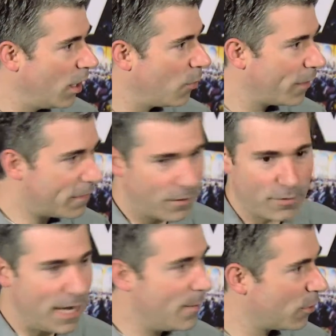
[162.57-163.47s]
what their
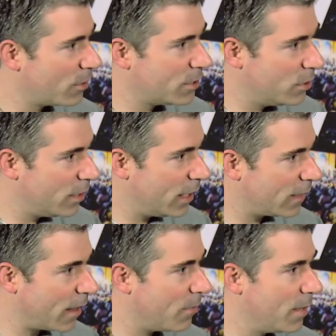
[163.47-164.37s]
neighbor is
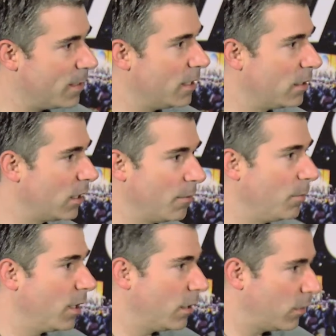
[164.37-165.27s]
doing that may be
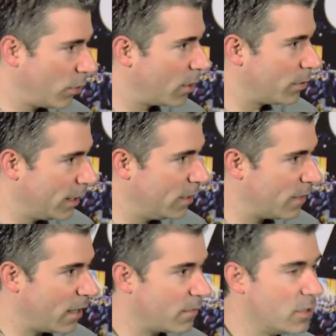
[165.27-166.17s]
incredibly innovative.